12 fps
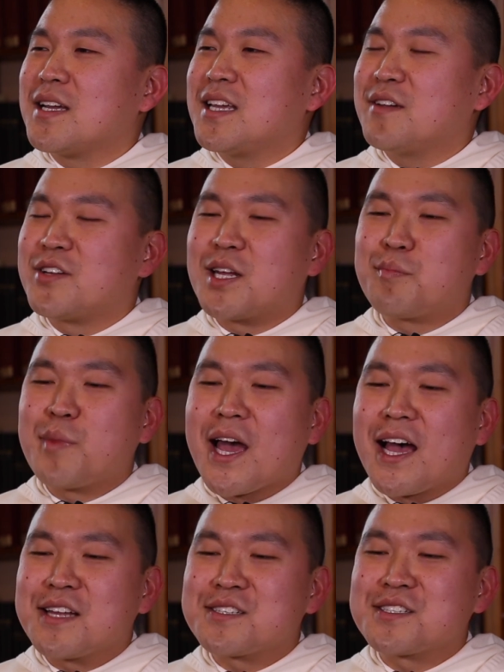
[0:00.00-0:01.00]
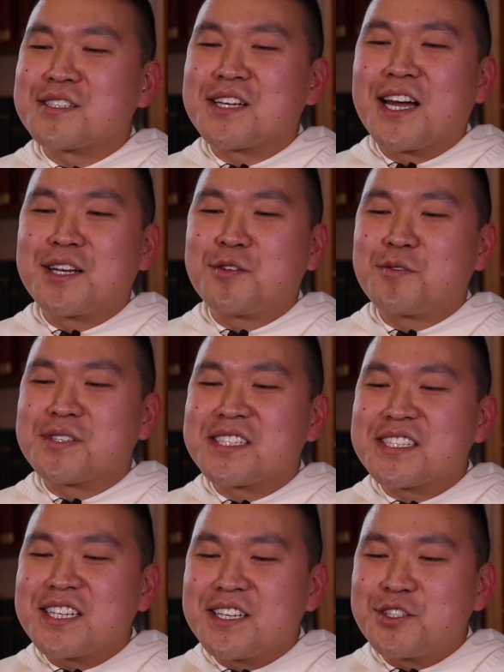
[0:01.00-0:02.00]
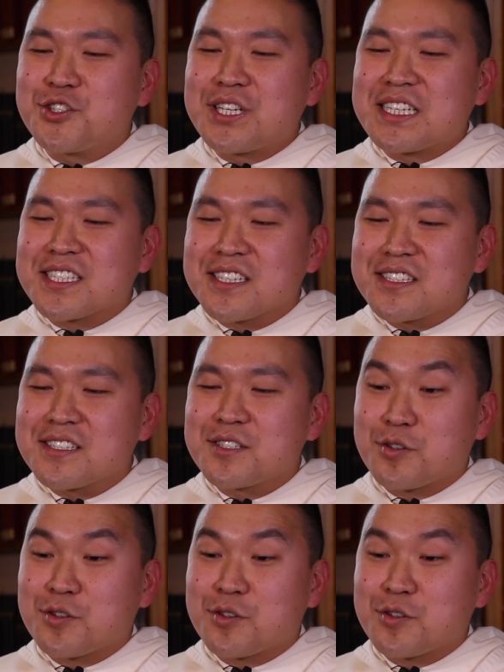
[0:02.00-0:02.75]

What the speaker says: even at Mass, I don't see Jesus